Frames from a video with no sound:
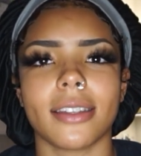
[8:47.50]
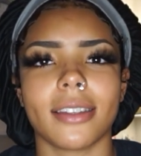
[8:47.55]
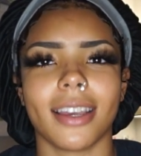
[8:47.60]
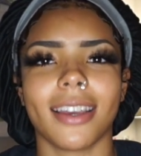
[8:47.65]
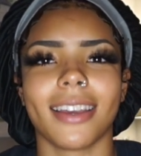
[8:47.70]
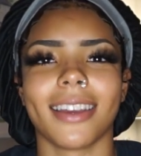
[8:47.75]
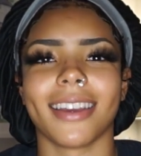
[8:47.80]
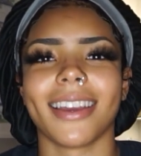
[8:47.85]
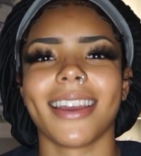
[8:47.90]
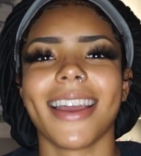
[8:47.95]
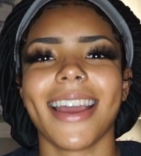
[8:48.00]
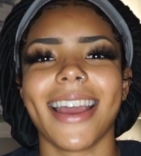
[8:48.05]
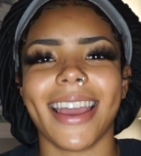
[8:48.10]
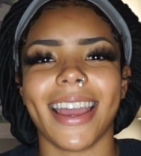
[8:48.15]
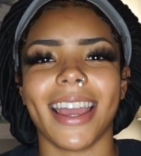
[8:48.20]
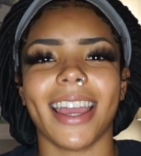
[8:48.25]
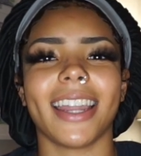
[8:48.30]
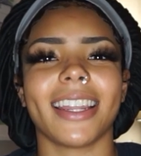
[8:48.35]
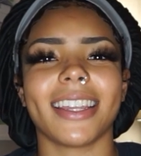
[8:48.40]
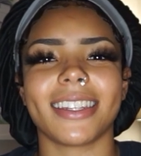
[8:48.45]

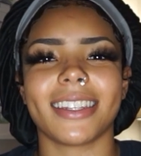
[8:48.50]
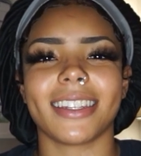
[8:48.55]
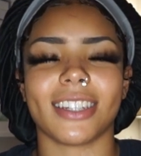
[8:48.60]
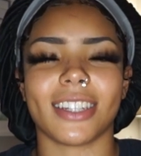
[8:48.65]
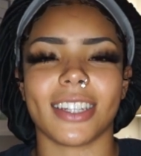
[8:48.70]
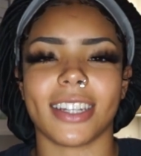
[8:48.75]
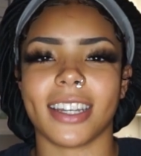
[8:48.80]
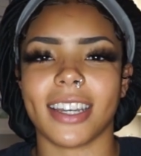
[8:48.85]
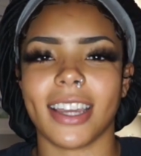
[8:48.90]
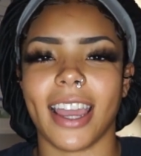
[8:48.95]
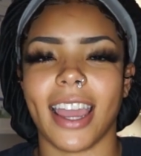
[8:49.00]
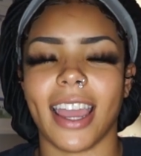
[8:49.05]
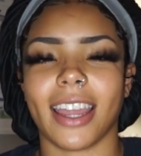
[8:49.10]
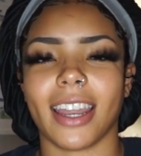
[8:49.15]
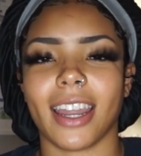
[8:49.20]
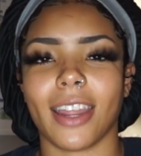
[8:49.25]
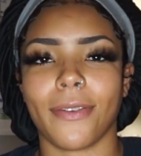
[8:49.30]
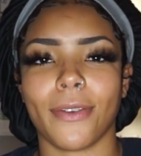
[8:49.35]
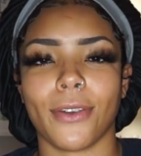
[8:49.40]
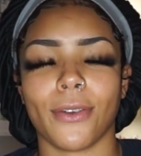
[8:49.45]
it is legit.
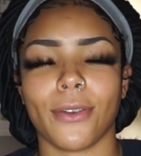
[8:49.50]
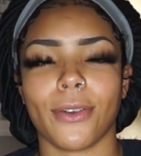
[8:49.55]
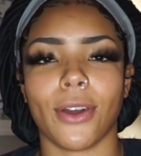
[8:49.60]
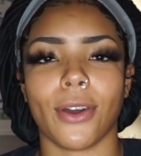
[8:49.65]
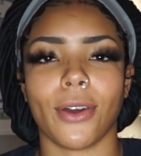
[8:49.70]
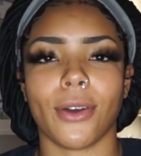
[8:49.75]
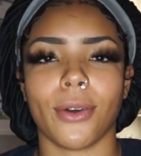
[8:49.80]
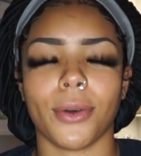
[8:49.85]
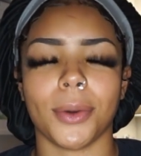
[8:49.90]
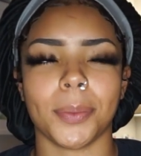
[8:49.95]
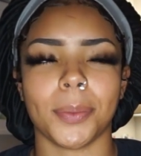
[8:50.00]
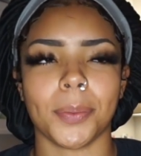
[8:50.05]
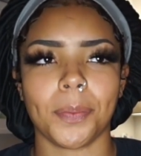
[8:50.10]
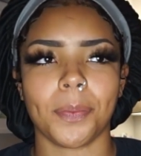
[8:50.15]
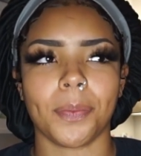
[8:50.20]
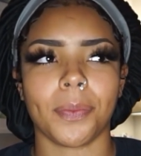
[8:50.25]
And if you know,